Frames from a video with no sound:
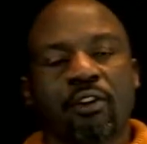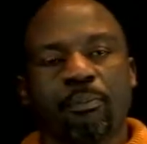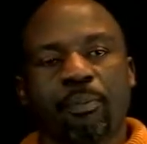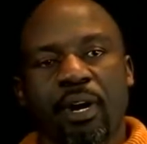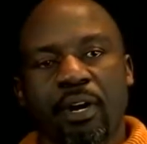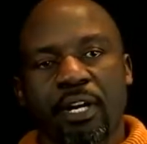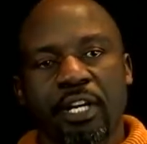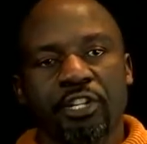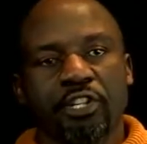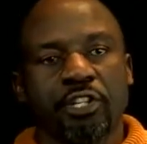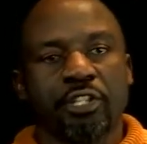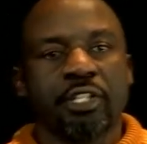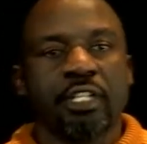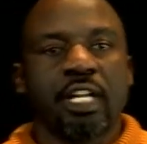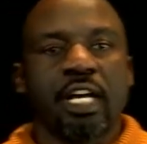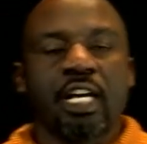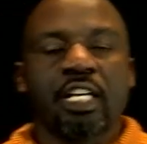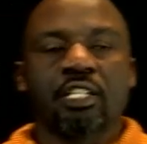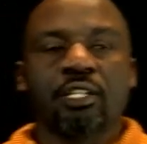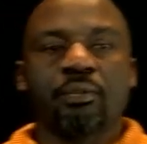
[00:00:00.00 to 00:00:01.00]
operation,
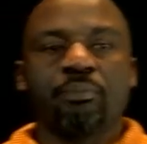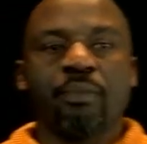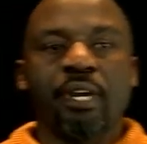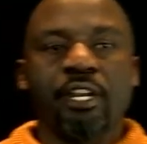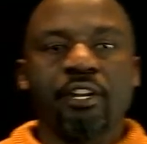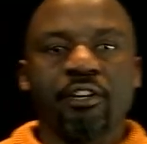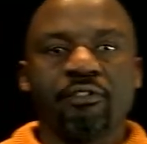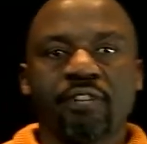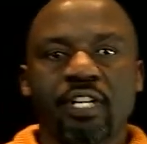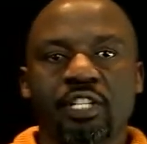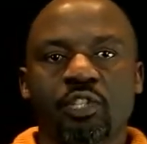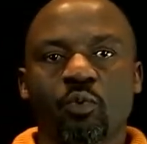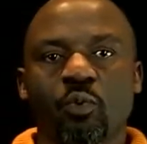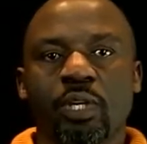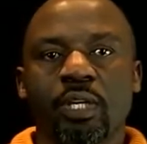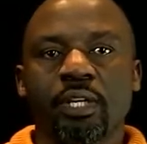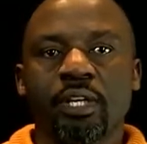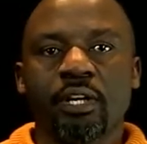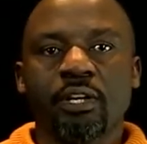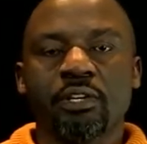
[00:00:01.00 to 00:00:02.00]
as many of us
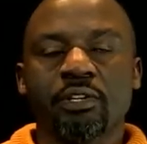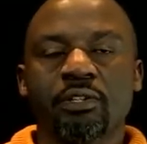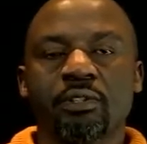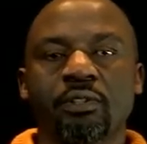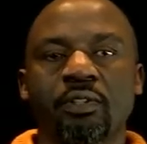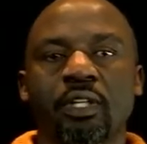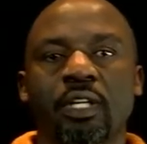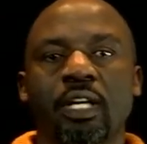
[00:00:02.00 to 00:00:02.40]
will know,